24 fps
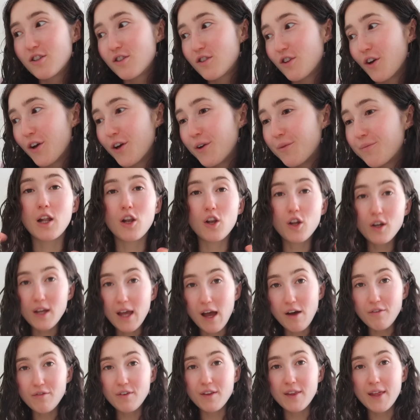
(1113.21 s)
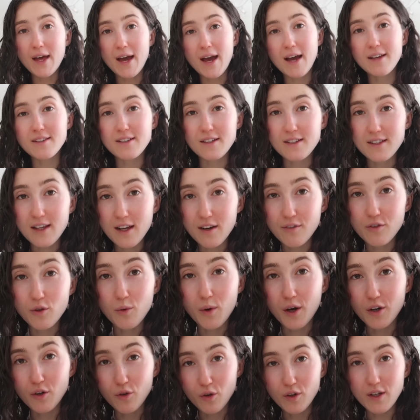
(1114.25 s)
So look out for that. As I said, if you
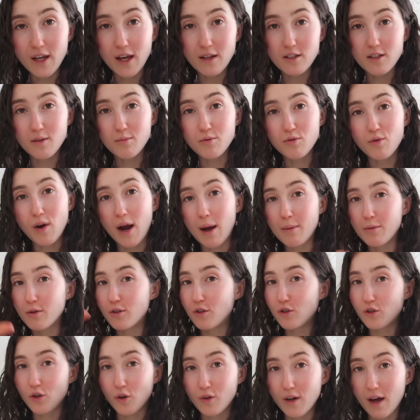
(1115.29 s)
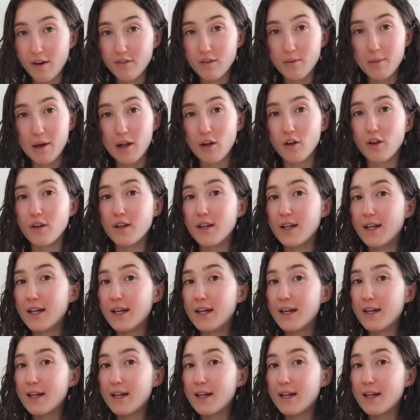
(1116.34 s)
are not yet subscribed and you don't have the bell on,